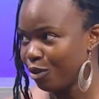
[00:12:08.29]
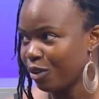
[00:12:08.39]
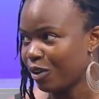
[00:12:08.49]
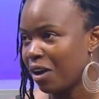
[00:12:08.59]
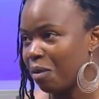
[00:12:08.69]
mm
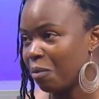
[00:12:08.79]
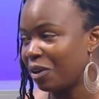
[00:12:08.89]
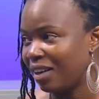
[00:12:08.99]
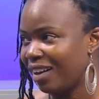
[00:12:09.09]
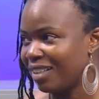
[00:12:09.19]
-hmm. um,
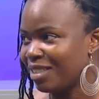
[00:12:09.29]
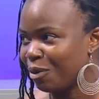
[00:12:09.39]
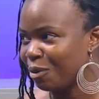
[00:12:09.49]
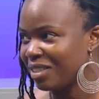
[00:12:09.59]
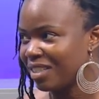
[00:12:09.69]
on a lighter
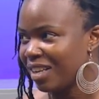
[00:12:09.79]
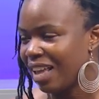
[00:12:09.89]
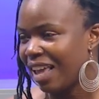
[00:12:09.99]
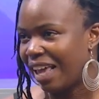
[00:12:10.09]
note. Yeah